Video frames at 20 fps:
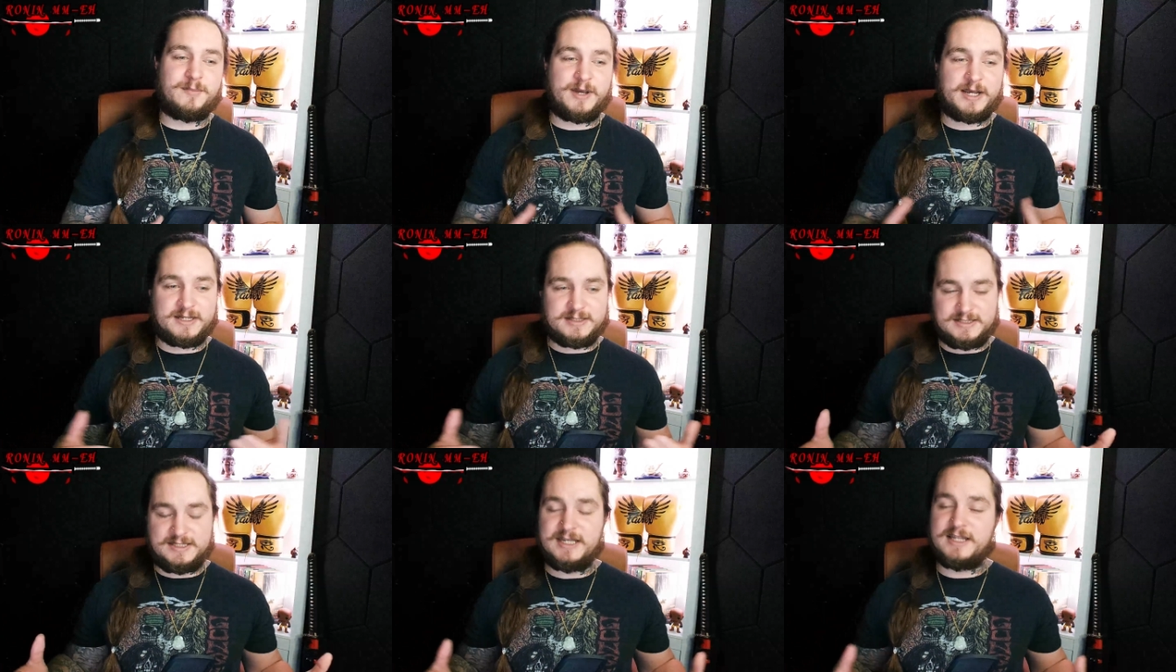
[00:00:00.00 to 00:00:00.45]
I
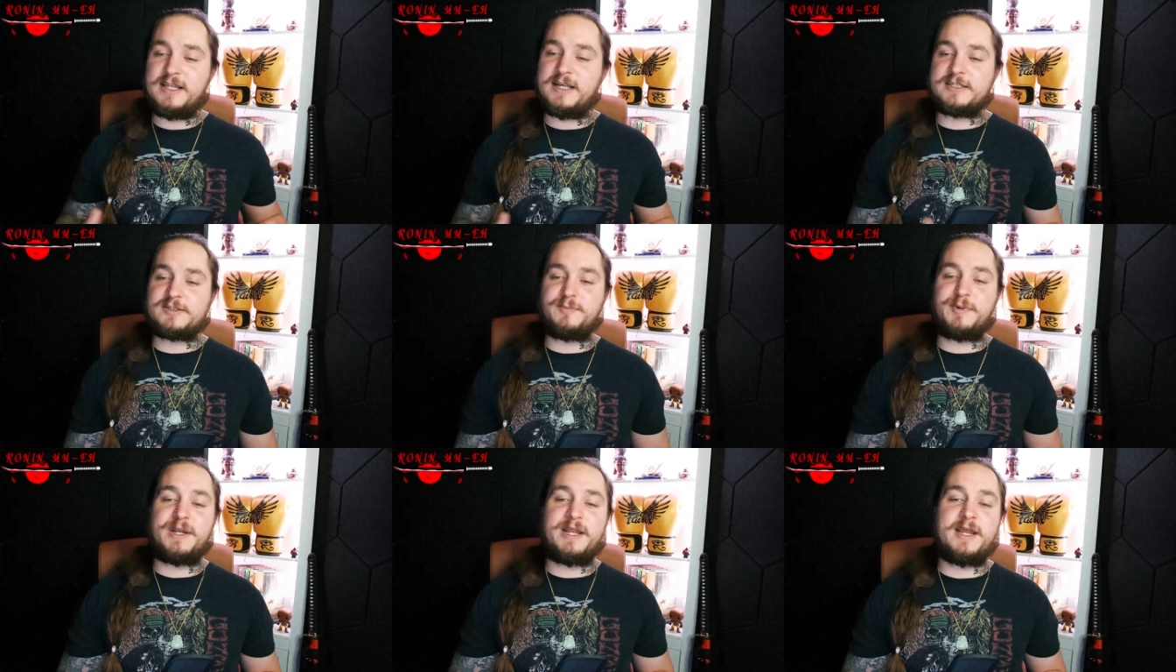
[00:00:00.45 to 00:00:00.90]
could see Alex
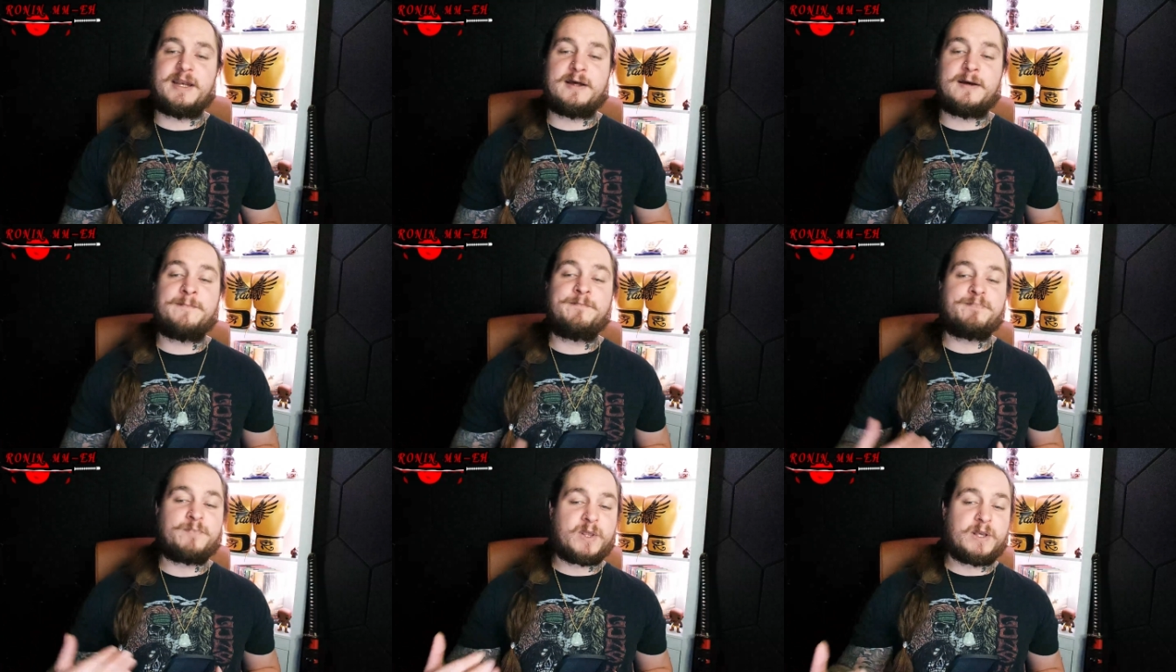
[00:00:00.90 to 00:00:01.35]
Pereira
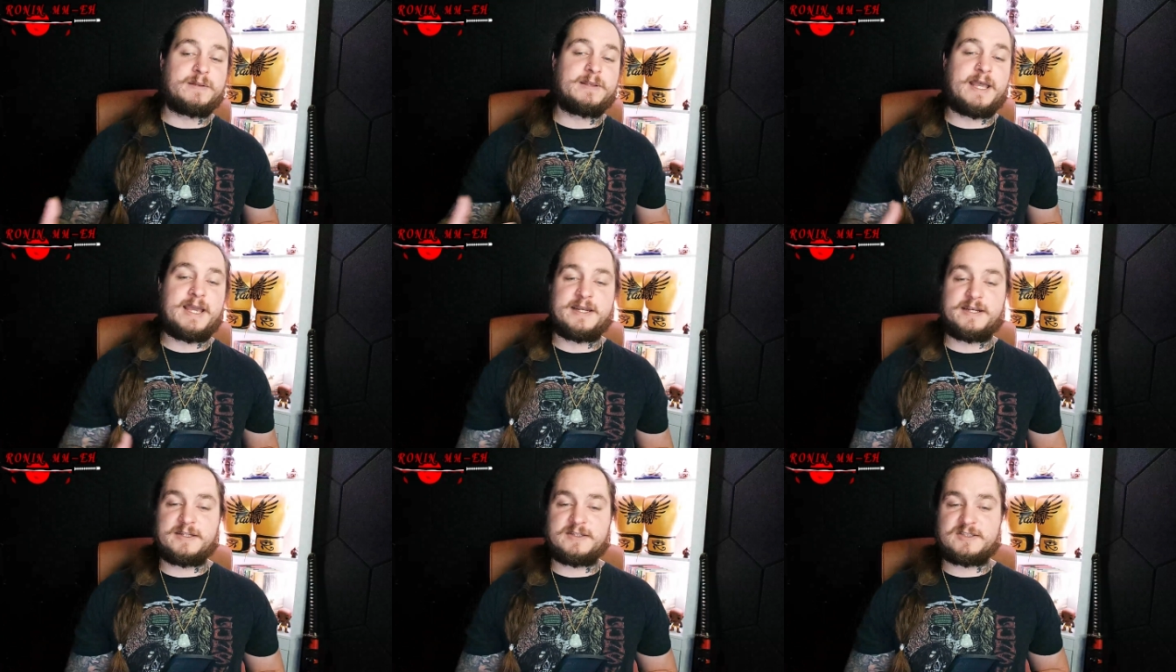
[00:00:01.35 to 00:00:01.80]

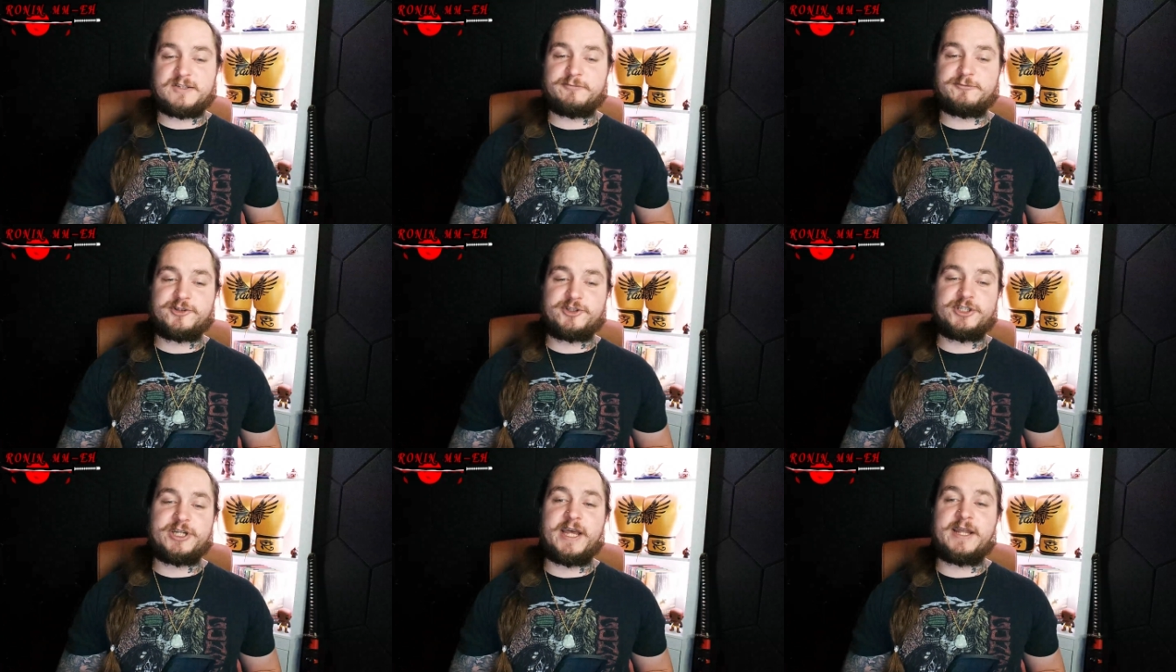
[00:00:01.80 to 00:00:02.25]
landing some
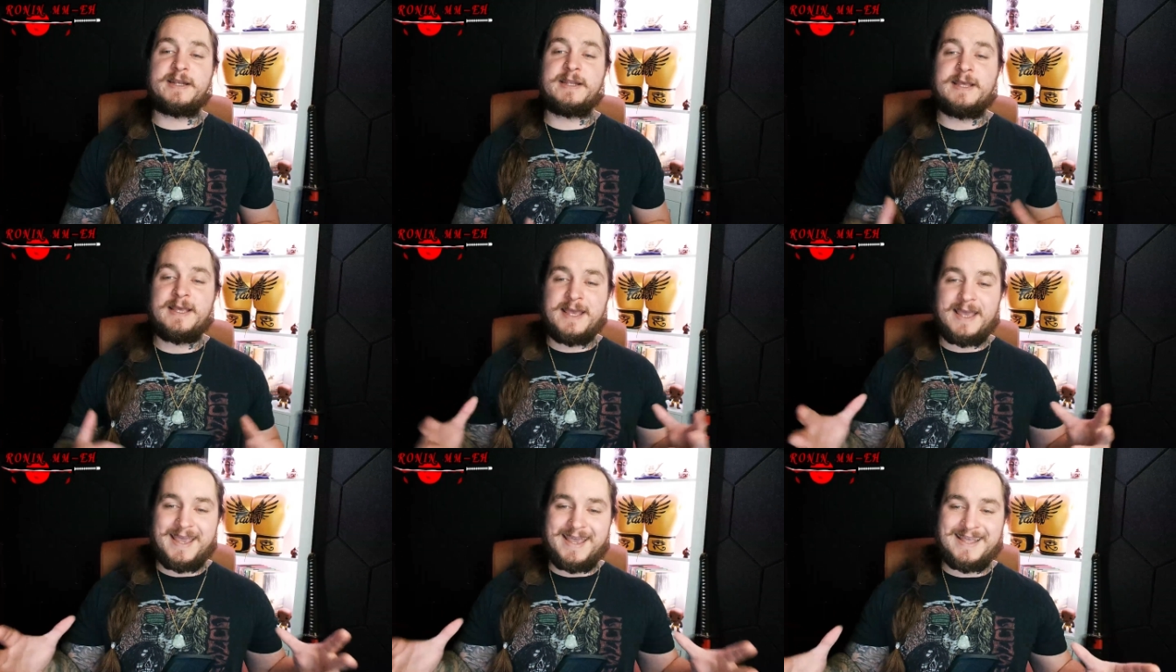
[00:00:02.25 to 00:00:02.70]
shit
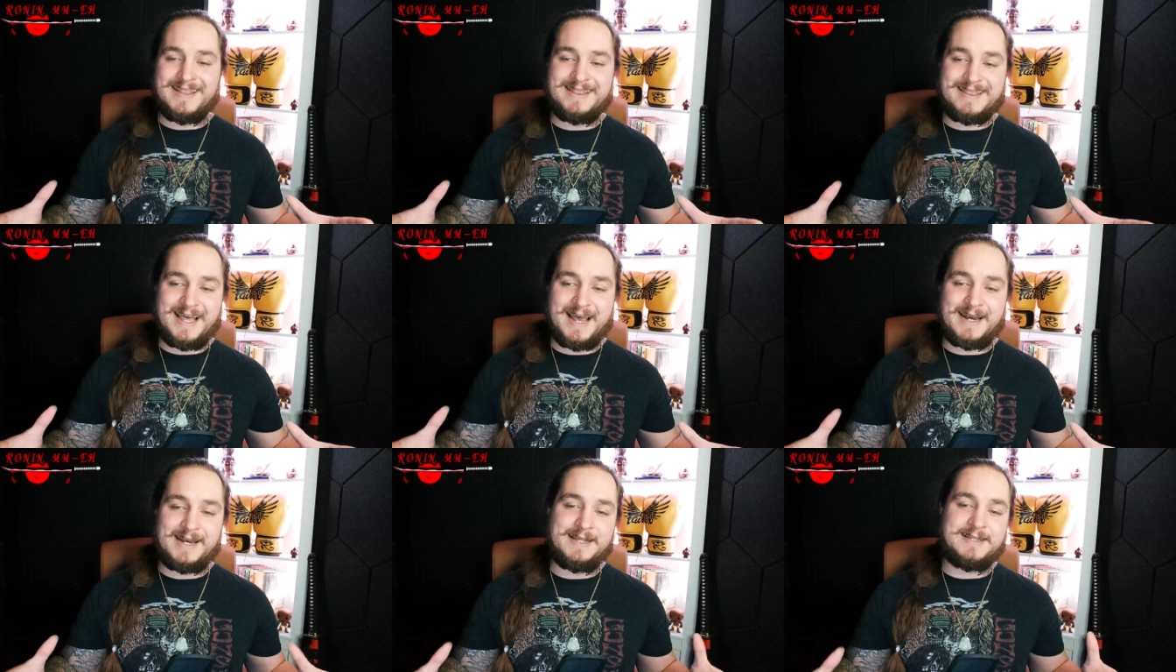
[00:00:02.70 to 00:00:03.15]
in
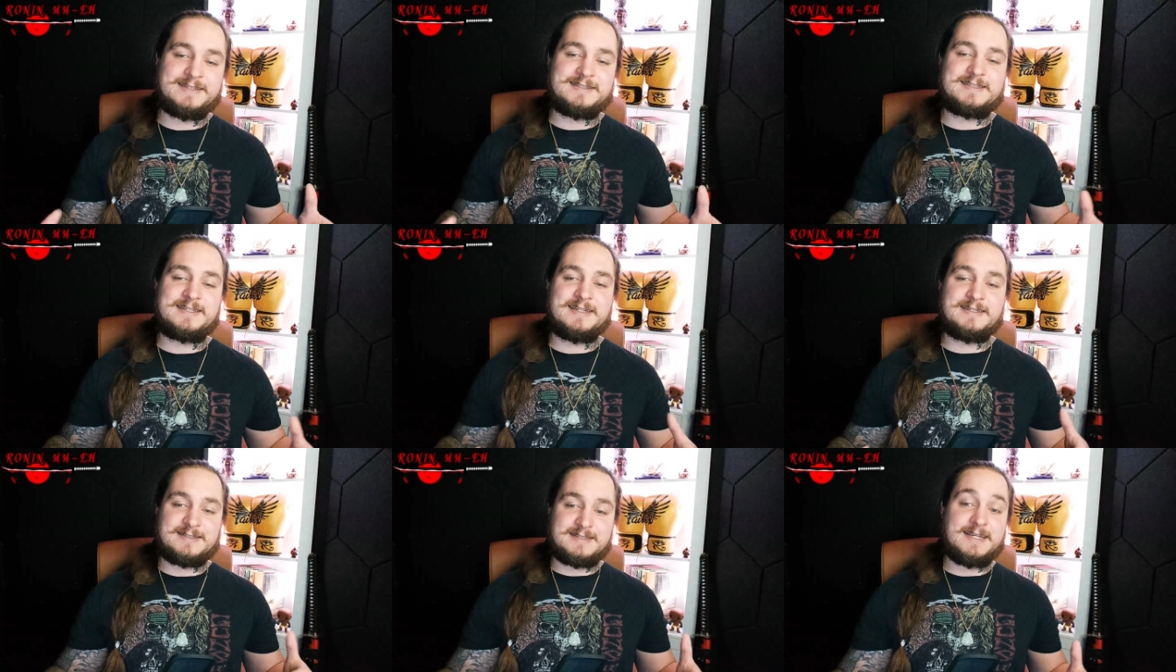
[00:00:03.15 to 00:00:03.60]
that instance.